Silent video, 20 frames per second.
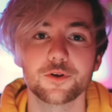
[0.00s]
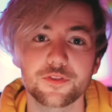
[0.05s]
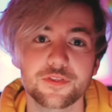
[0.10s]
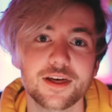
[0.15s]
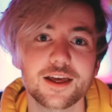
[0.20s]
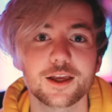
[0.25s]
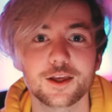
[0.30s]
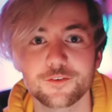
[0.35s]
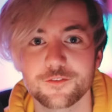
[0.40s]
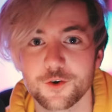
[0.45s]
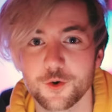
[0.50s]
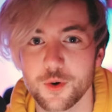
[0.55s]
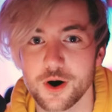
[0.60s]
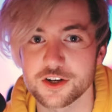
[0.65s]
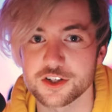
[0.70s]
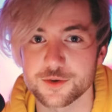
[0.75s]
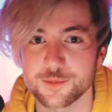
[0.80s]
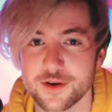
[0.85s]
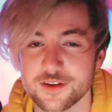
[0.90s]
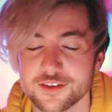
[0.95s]
thank you for
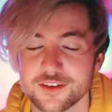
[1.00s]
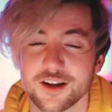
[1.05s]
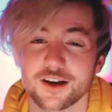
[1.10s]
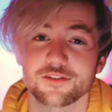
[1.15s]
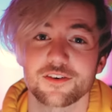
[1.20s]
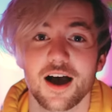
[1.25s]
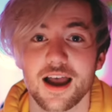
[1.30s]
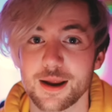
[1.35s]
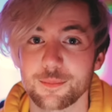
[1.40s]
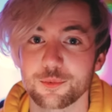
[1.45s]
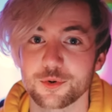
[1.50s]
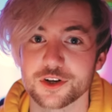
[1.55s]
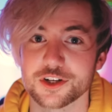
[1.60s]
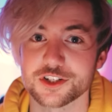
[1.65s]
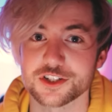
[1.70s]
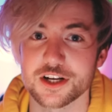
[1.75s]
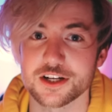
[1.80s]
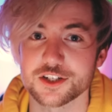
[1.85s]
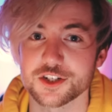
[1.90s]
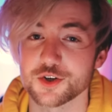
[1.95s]
watching my stuff. I
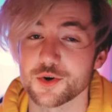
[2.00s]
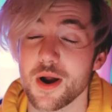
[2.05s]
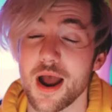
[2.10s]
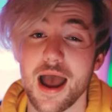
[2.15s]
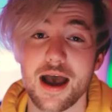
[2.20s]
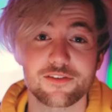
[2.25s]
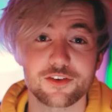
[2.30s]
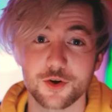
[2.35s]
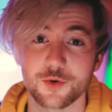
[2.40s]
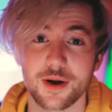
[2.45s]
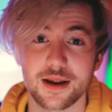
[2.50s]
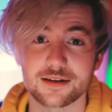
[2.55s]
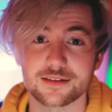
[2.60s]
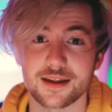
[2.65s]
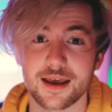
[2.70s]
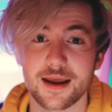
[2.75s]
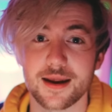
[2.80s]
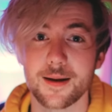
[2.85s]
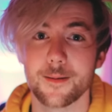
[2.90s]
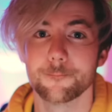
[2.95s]
appreciate you. Have a great
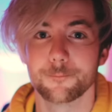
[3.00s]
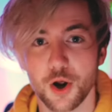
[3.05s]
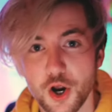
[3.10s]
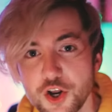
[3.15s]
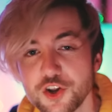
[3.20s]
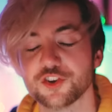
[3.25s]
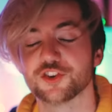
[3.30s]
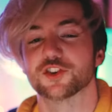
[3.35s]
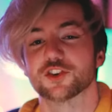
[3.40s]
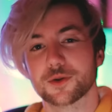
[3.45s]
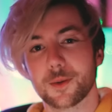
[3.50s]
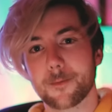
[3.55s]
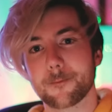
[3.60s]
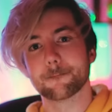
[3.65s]
day. Peace!